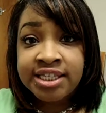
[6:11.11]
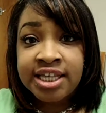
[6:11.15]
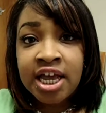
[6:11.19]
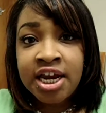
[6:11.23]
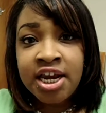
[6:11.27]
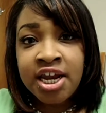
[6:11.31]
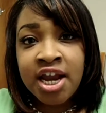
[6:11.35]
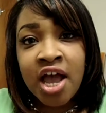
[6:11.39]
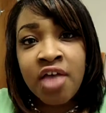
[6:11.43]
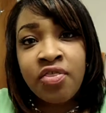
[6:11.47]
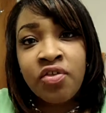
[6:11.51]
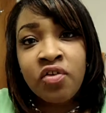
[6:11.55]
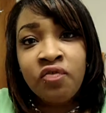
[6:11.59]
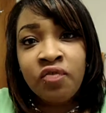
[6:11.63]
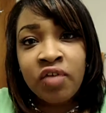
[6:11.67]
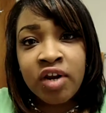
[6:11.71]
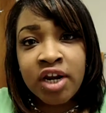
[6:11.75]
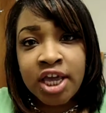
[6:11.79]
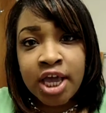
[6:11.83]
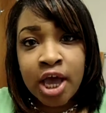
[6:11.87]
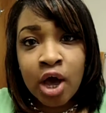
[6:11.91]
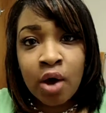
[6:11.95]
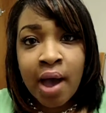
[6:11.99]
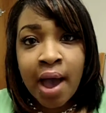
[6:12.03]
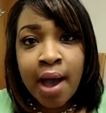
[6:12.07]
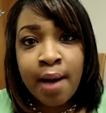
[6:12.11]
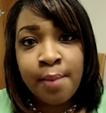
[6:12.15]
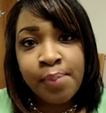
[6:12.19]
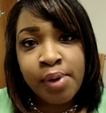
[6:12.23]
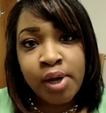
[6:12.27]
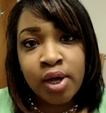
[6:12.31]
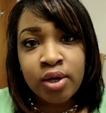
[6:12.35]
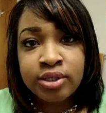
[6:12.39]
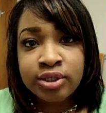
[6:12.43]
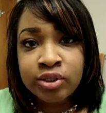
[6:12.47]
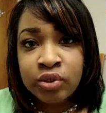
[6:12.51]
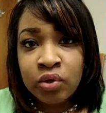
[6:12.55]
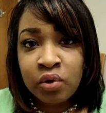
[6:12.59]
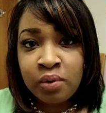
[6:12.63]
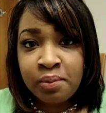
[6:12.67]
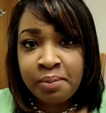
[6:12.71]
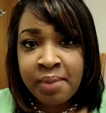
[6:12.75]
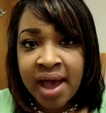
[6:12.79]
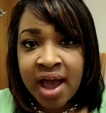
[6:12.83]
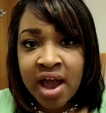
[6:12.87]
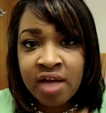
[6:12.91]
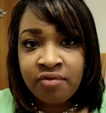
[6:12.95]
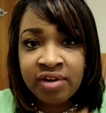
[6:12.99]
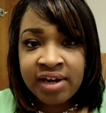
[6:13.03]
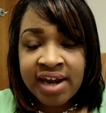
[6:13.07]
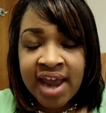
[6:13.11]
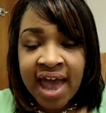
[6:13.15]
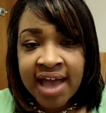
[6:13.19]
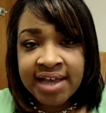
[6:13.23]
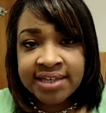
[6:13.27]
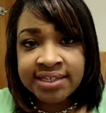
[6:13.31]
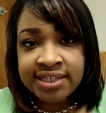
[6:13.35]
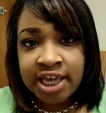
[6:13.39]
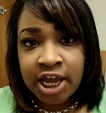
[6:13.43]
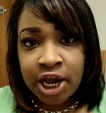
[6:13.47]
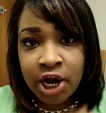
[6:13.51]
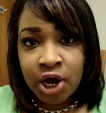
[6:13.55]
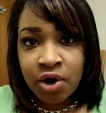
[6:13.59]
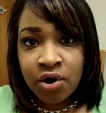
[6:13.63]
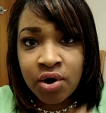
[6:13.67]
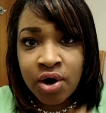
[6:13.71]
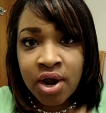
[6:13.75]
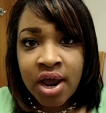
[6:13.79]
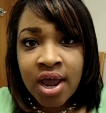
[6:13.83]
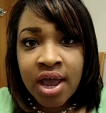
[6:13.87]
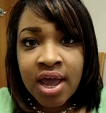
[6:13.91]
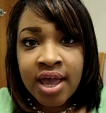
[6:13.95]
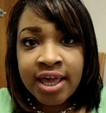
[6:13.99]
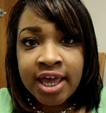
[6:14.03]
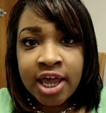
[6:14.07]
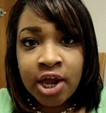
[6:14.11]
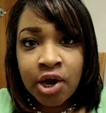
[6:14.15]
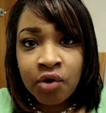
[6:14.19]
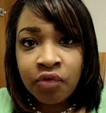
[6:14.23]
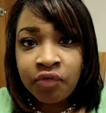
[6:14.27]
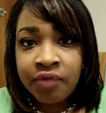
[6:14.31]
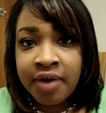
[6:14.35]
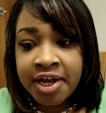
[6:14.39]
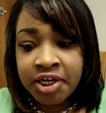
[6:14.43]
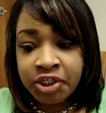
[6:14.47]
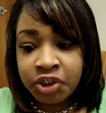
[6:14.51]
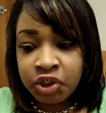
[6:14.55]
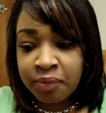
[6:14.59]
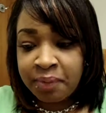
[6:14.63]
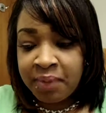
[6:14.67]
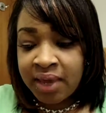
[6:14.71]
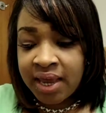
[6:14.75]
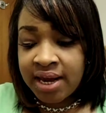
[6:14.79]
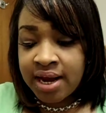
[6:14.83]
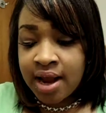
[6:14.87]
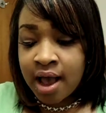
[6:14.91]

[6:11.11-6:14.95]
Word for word: Another video I'll post on my relaxed hair care regimen.